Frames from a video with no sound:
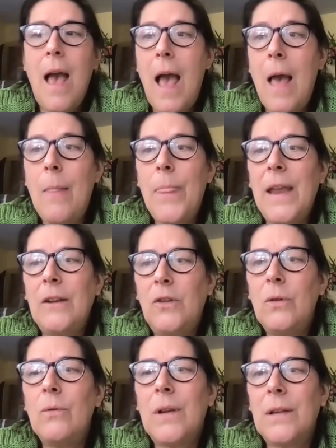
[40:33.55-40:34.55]
And they
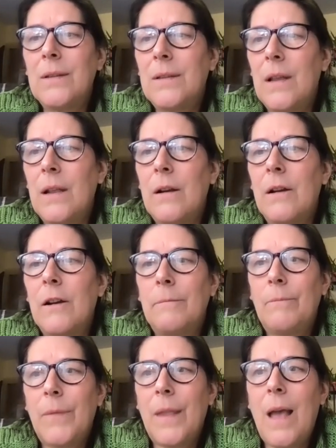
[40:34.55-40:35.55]
do consider
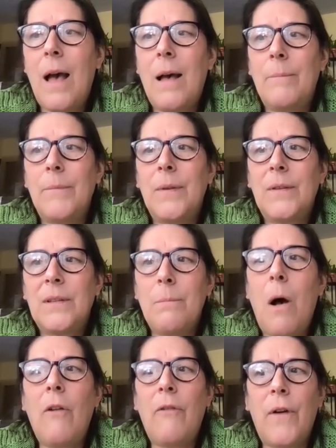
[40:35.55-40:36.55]
um,
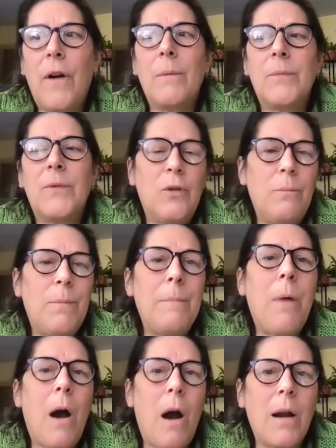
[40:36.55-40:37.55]
small farms to be
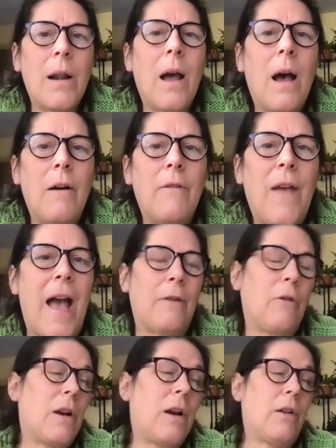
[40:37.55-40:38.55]
part of
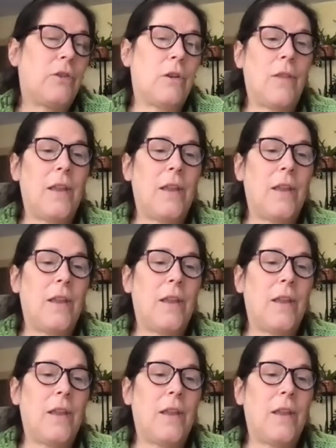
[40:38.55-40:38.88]
agriculture.